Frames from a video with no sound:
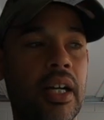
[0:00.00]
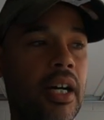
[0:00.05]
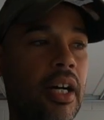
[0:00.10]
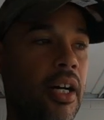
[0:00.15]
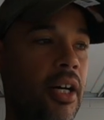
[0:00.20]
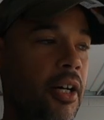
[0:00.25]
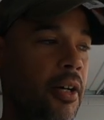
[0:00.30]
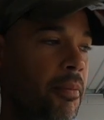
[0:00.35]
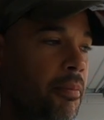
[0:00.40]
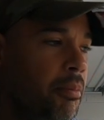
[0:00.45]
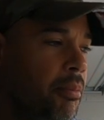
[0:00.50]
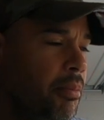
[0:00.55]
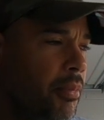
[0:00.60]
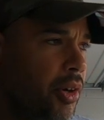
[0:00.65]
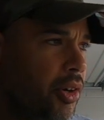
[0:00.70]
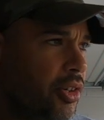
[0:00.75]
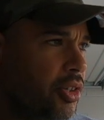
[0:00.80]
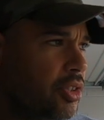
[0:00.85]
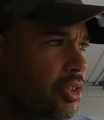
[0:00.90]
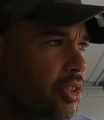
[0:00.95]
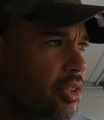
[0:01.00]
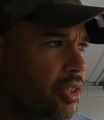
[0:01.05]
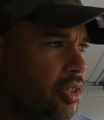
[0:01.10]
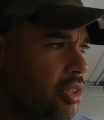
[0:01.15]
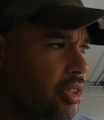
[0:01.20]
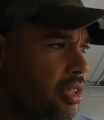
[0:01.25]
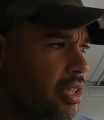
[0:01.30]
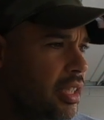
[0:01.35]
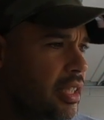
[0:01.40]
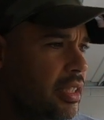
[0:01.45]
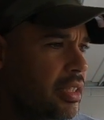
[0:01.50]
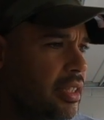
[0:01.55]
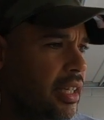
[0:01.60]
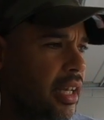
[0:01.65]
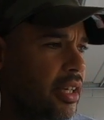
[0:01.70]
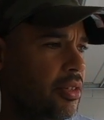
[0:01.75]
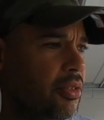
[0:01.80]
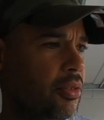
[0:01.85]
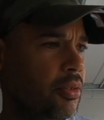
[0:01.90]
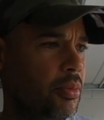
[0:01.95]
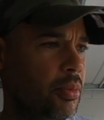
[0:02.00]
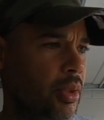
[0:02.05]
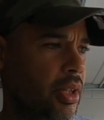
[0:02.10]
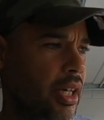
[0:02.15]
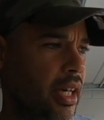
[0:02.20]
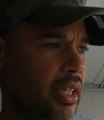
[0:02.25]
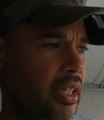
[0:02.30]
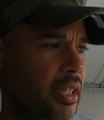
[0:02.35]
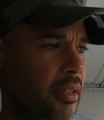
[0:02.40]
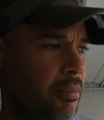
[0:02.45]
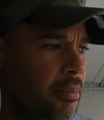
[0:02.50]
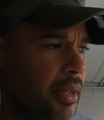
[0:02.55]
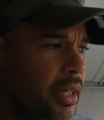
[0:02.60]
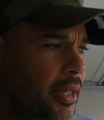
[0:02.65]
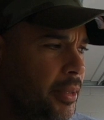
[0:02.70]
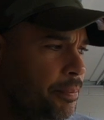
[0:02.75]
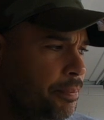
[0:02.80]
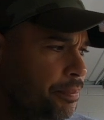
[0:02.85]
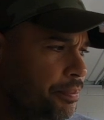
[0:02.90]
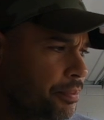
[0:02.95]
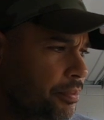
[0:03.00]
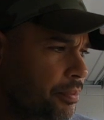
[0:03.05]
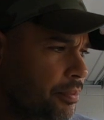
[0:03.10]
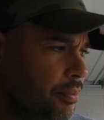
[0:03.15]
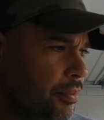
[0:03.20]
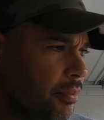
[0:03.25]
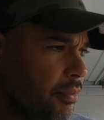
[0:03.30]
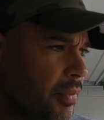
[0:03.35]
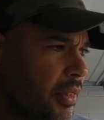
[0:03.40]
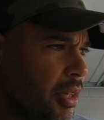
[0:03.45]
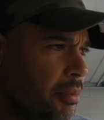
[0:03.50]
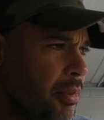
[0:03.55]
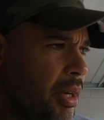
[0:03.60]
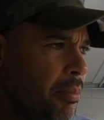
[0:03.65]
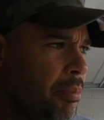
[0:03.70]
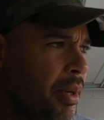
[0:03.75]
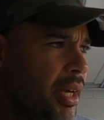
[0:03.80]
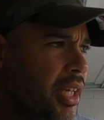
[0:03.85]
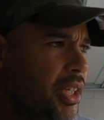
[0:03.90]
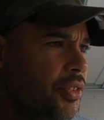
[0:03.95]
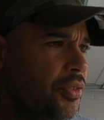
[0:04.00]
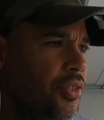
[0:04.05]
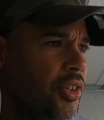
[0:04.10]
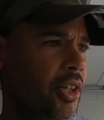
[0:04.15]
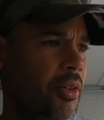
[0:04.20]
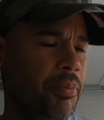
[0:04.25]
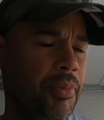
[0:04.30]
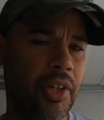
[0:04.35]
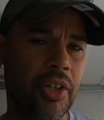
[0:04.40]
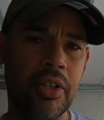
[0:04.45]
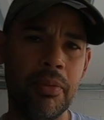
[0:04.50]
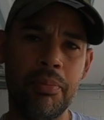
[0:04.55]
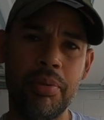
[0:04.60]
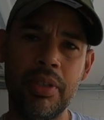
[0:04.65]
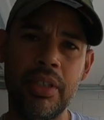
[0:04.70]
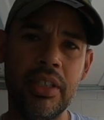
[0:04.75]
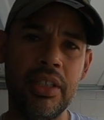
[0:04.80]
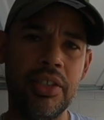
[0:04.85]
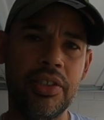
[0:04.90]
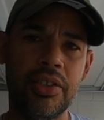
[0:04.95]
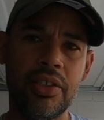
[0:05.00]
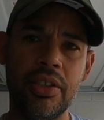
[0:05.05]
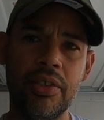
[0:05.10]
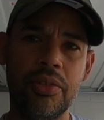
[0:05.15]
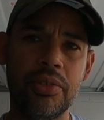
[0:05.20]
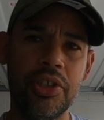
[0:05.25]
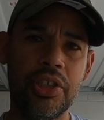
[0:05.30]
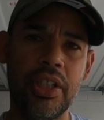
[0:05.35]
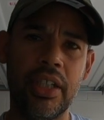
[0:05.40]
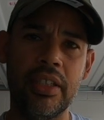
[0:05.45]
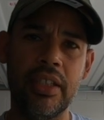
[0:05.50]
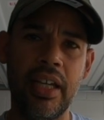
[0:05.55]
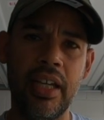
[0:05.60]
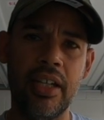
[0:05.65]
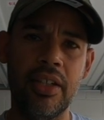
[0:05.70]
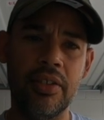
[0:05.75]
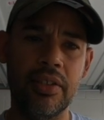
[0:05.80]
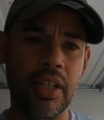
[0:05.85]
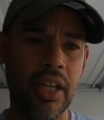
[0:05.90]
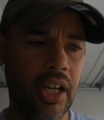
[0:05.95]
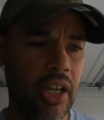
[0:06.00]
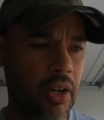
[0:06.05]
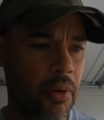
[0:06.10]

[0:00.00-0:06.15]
Orange City Cycle, where I get my bikes from, they're completely still shut down.